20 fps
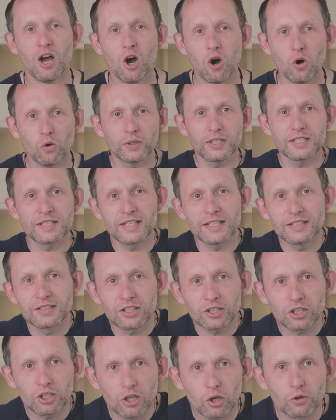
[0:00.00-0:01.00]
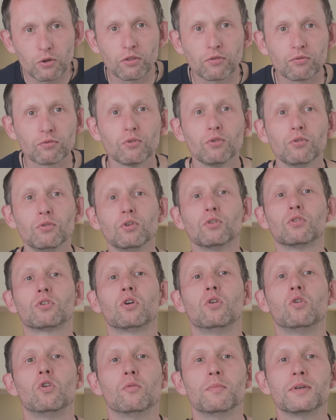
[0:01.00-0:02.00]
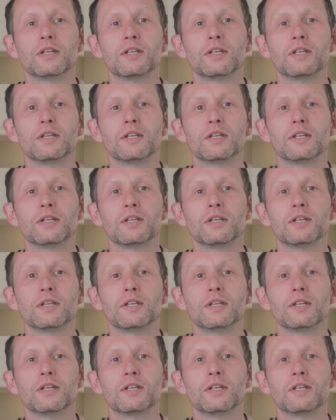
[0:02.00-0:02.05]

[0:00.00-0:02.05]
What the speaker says: all these things that go through your core,